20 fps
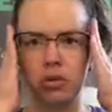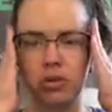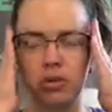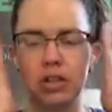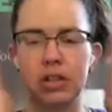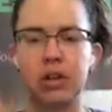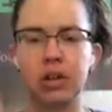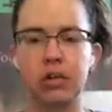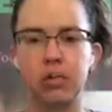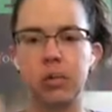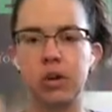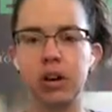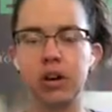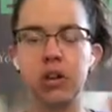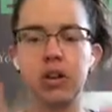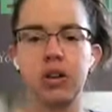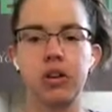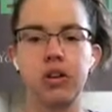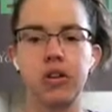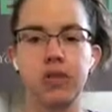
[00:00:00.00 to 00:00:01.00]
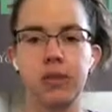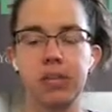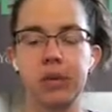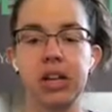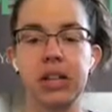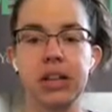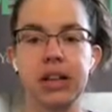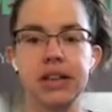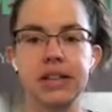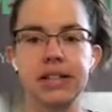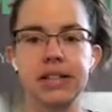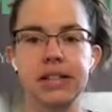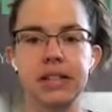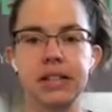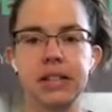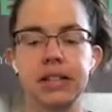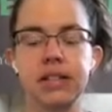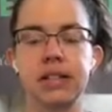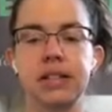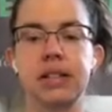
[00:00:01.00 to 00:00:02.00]
that I'll wear over my
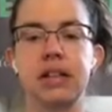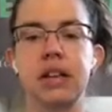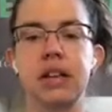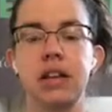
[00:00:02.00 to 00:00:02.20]
glasses.